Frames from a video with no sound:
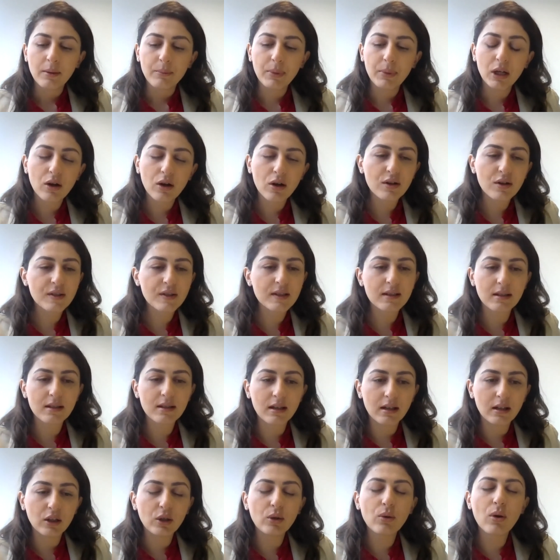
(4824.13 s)
because
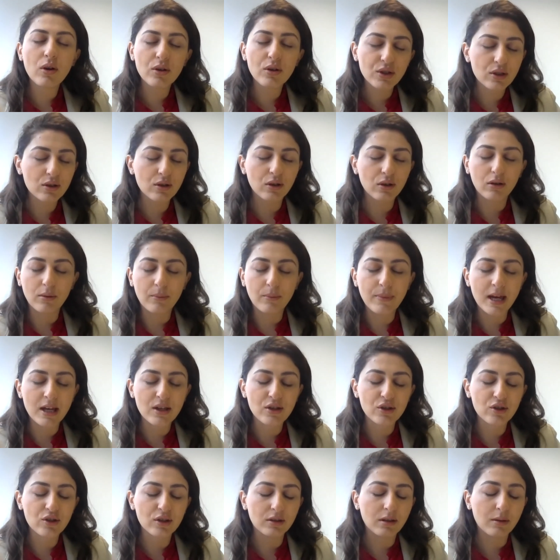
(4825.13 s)
uh, you also
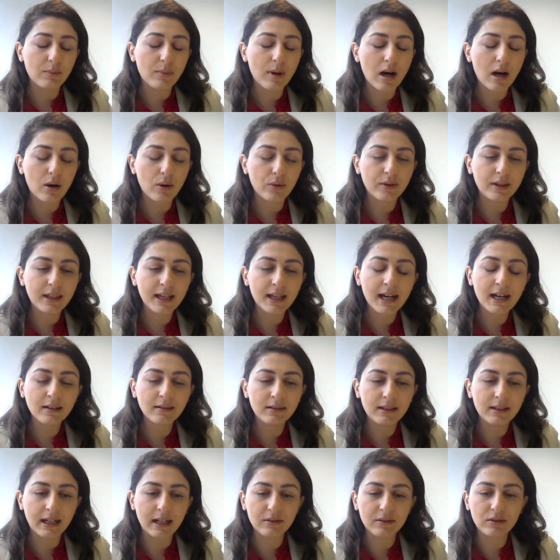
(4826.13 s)
mentioned about
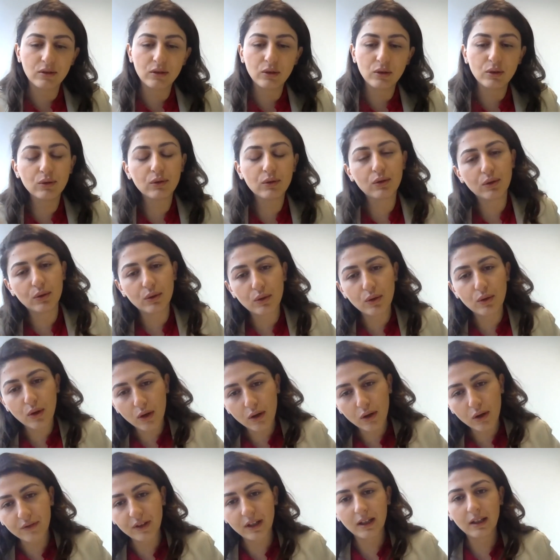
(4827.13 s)
that that due to
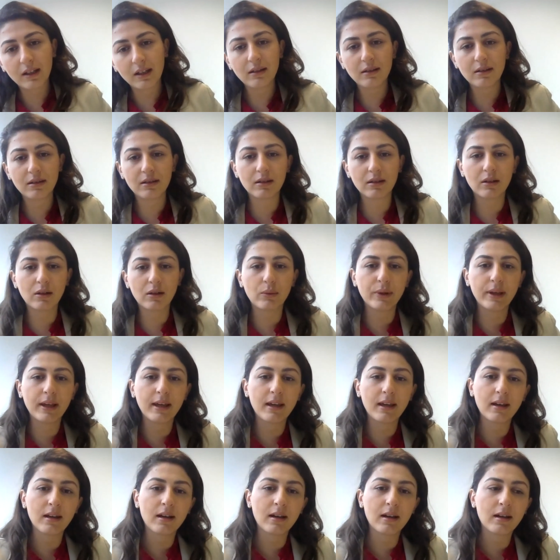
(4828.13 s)
COVID, uh,
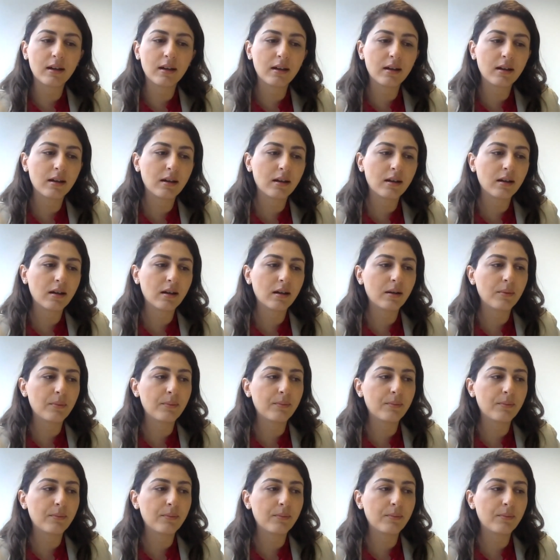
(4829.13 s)
we uh,